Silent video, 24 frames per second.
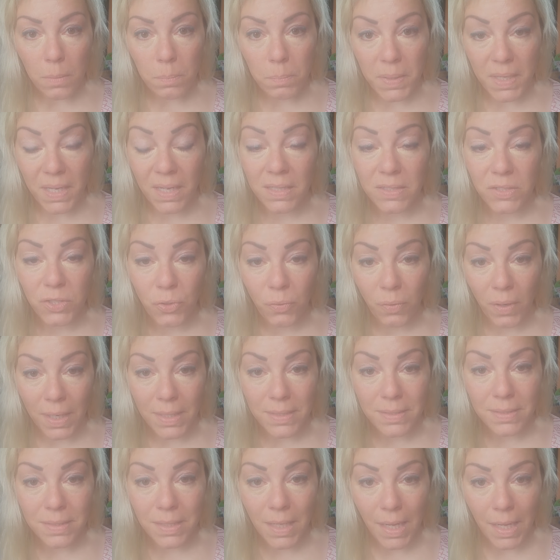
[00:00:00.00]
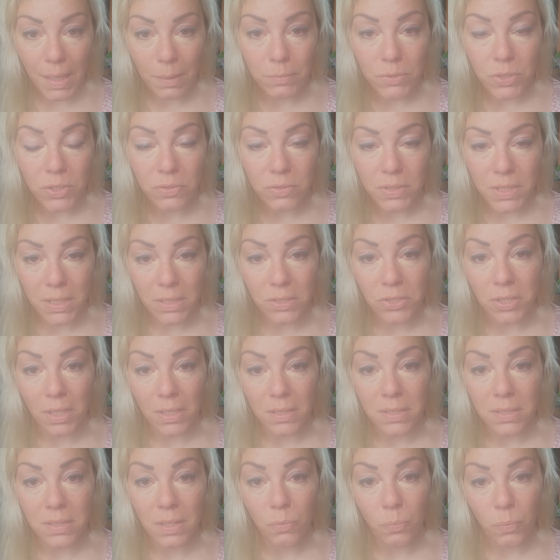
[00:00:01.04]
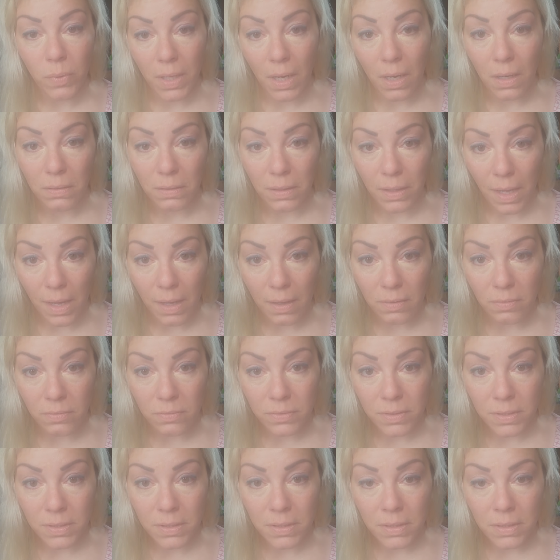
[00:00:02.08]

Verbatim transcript: Because Christ came to teach us that we are love.